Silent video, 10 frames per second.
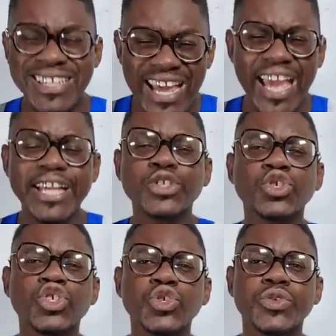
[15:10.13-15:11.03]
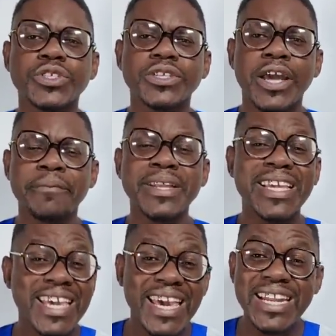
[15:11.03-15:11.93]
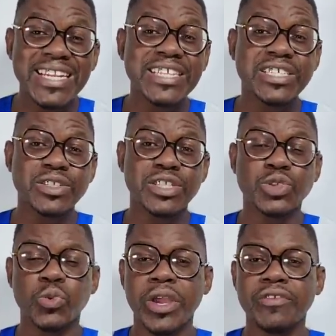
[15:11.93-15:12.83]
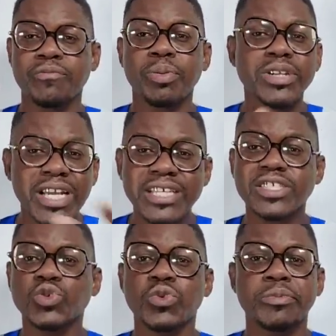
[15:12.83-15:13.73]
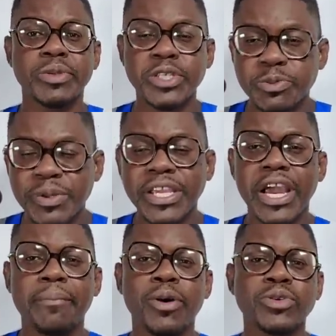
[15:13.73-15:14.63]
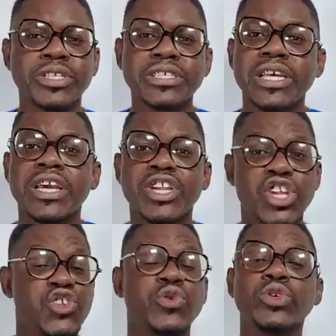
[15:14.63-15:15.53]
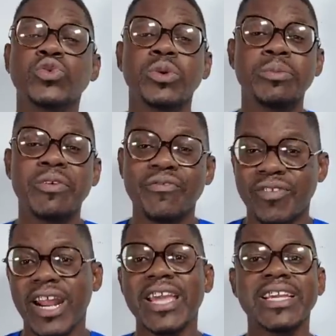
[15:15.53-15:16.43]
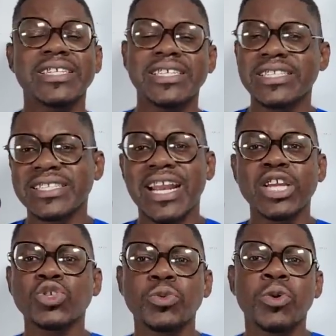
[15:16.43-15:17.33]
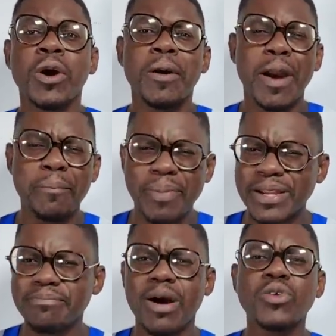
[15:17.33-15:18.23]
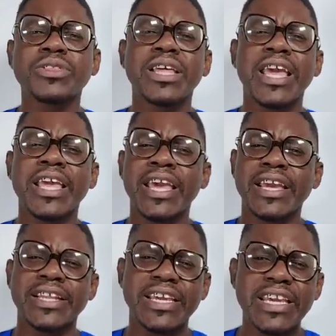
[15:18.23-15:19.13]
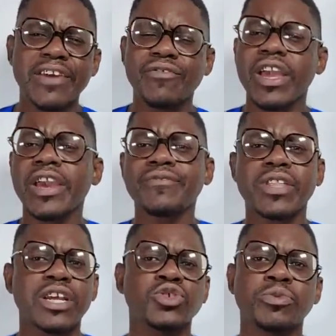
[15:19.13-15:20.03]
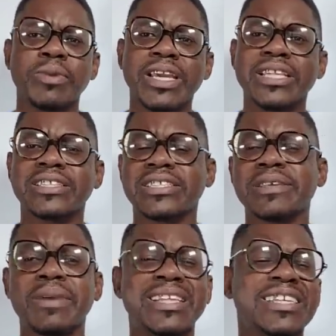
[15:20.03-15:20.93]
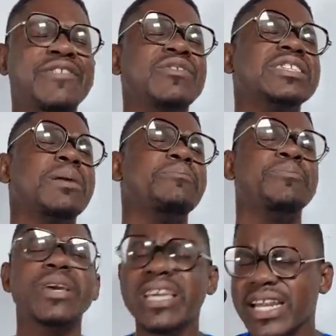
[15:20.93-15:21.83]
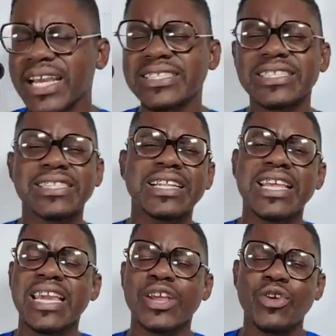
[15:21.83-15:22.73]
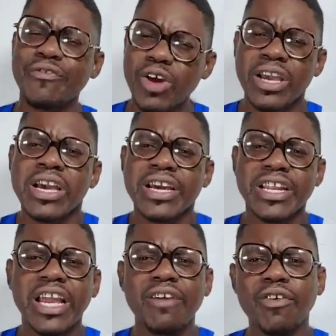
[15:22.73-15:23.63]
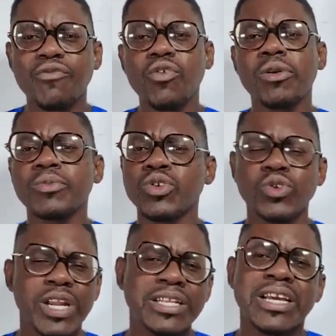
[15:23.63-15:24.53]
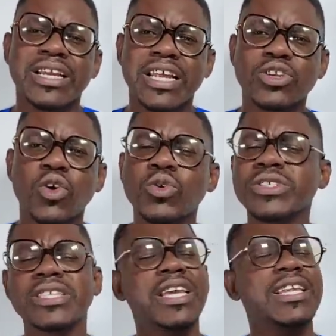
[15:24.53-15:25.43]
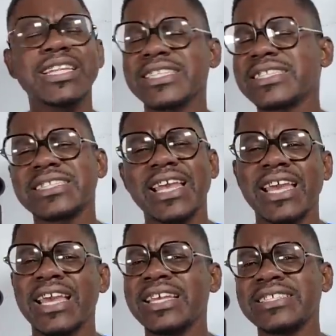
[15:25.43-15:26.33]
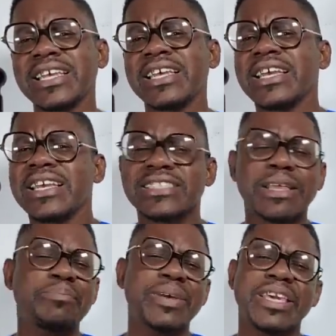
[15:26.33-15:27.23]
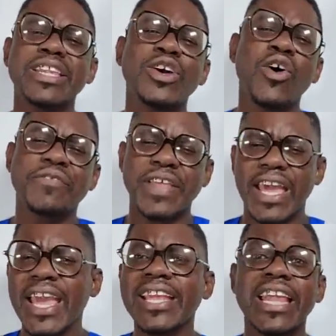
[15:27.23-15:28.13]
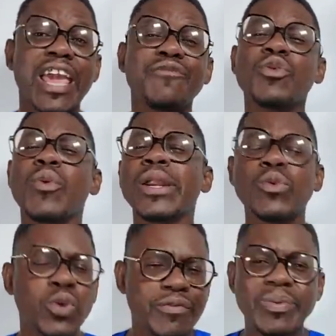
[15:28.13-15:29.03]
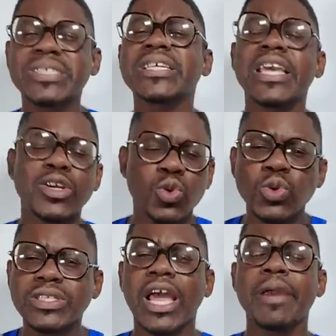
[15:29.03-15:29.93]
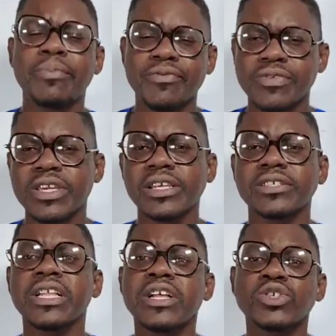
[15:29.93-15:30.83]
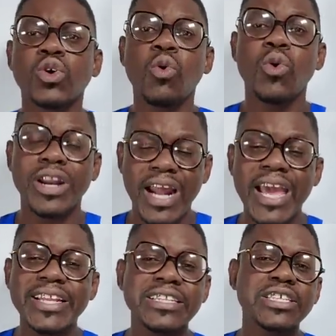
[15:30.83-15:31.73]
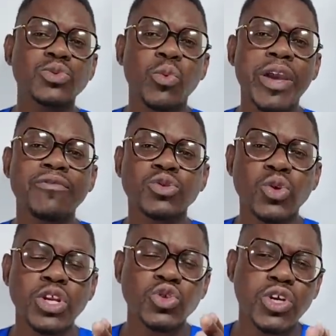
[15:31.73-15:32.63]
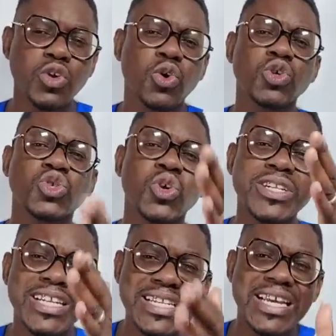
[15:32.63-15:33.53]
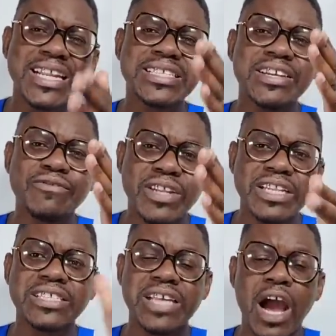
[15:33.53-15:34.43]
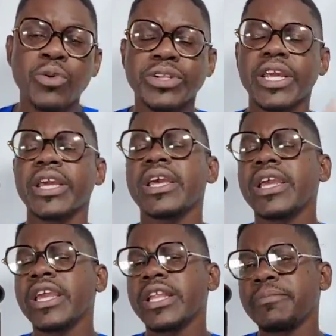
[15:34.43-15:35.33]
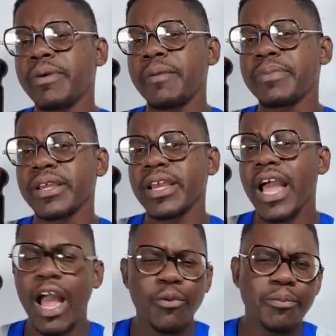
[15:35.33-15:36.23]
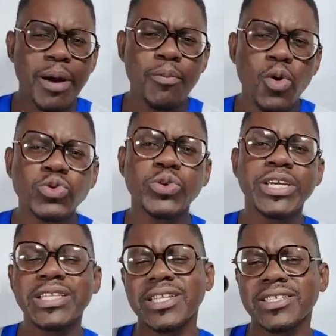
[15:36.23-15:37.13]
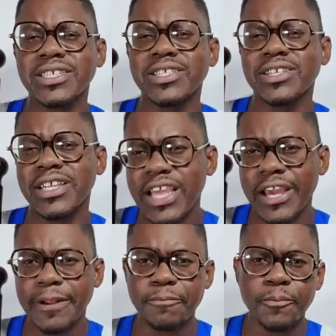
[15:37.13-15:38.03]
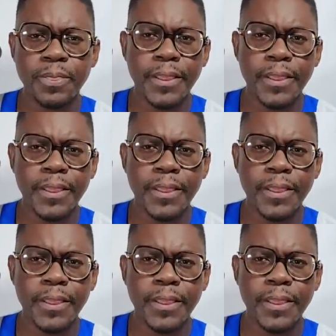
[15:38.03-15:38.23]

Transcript: their attitude. I mean, carry this wave. Podcasts will be speaking about this. The news will be frying this, trying to badmouth the EFF, trying to make it seem as if it's a big crisis that they can never recover from. You know, that old saying that is the beginning of the end. Everyone will be saying those type of things. So ride this wave so that you can control the narrative that is out there in the public. I'm also interested in hearing,